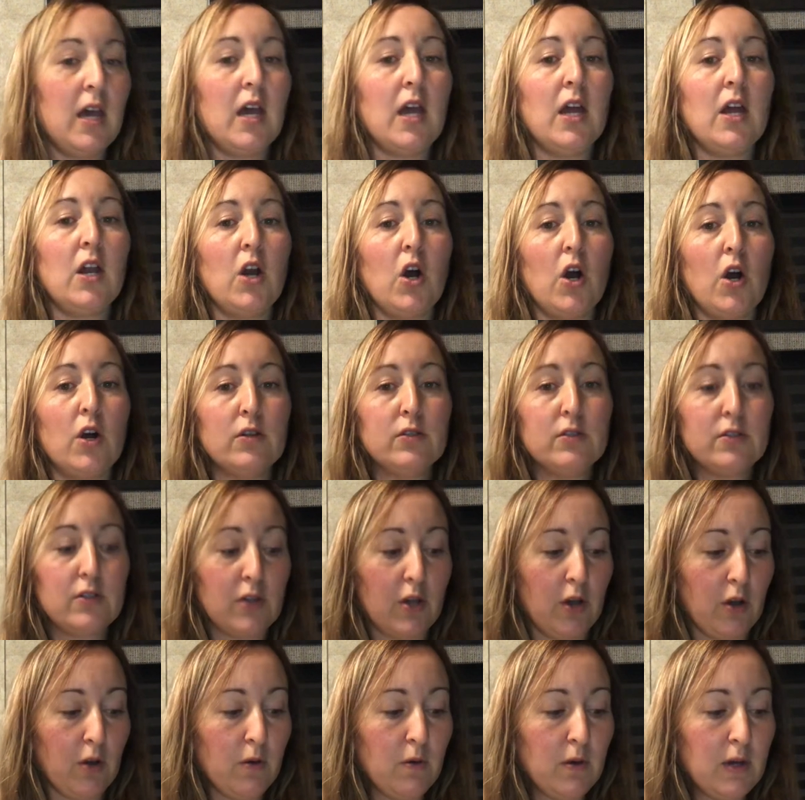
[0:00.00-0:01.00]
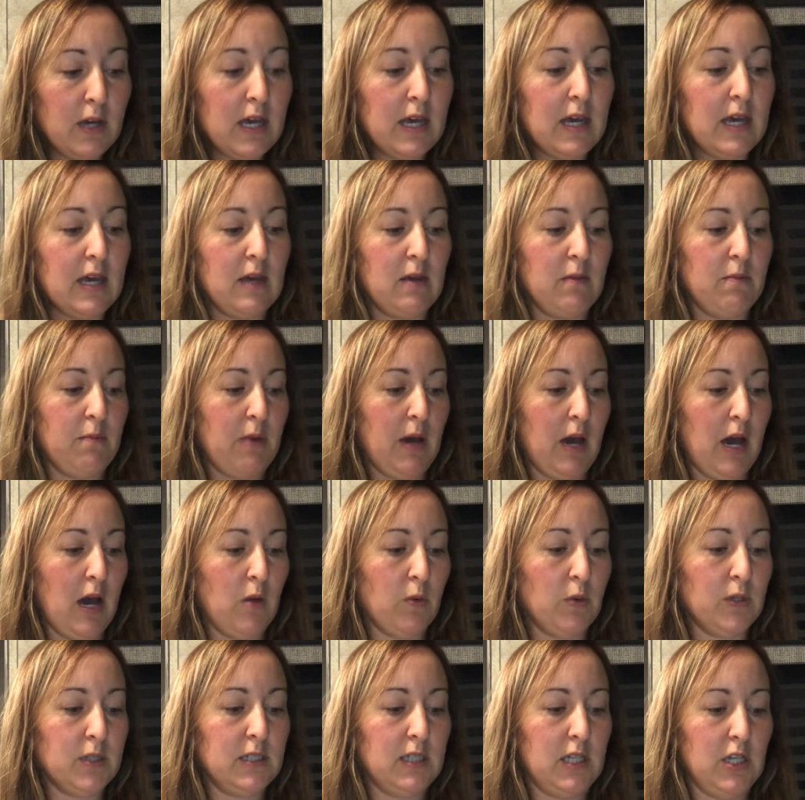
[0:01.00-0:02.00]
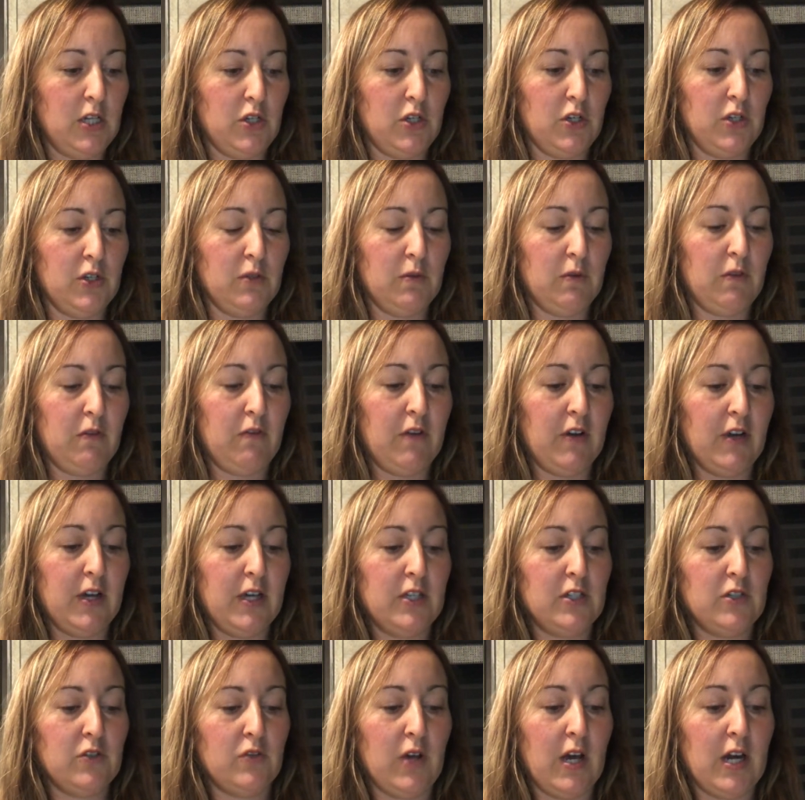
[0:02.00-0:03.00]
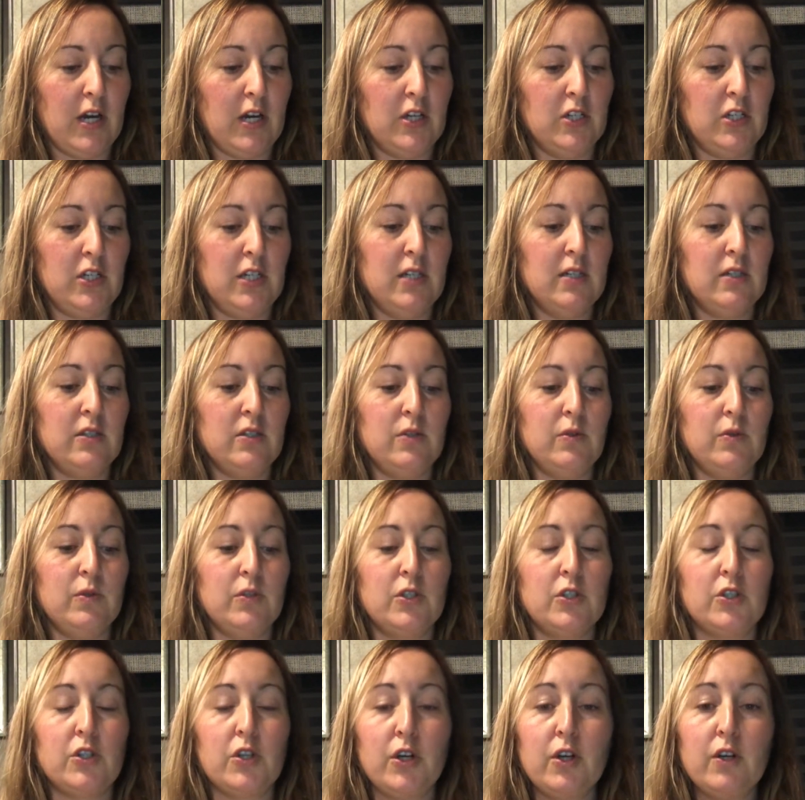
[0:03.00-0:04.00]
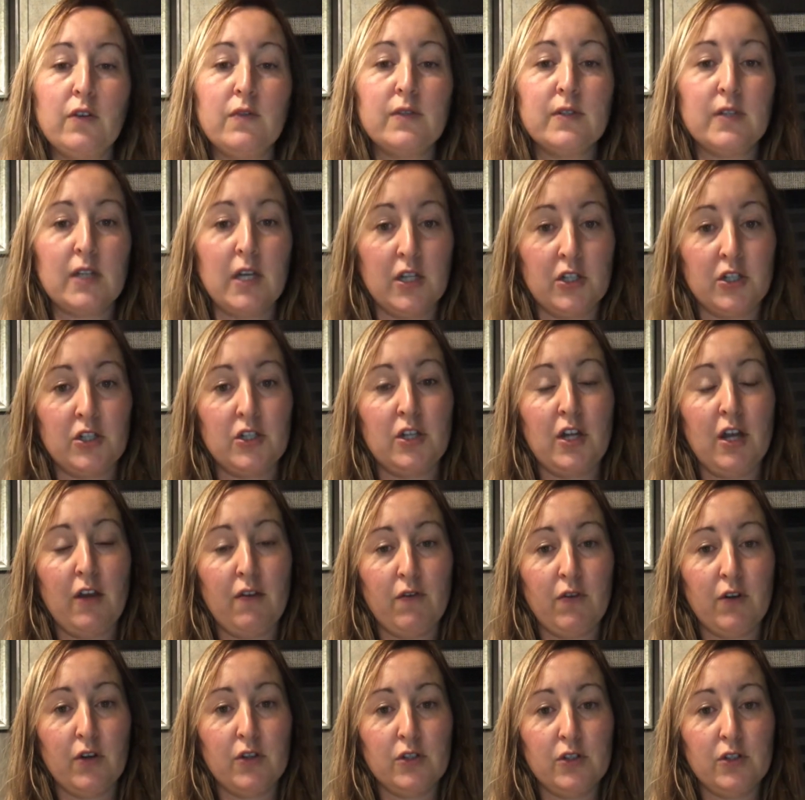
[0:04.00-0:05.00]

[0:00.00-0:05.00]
It also empowers teachers with various strategies to serve such diverse